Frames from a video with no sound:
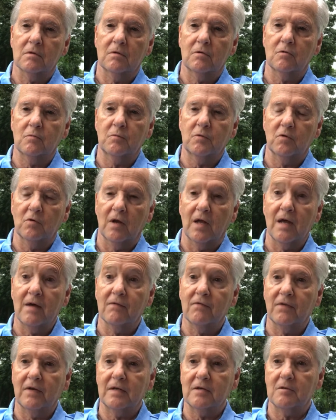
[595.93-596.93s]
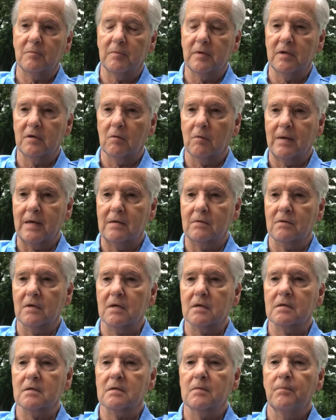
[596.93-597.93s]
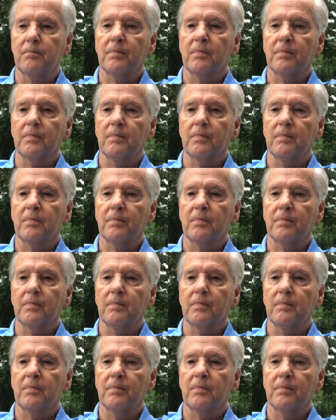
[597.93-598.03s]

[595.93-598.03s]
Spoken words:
whom you love, and to be around us.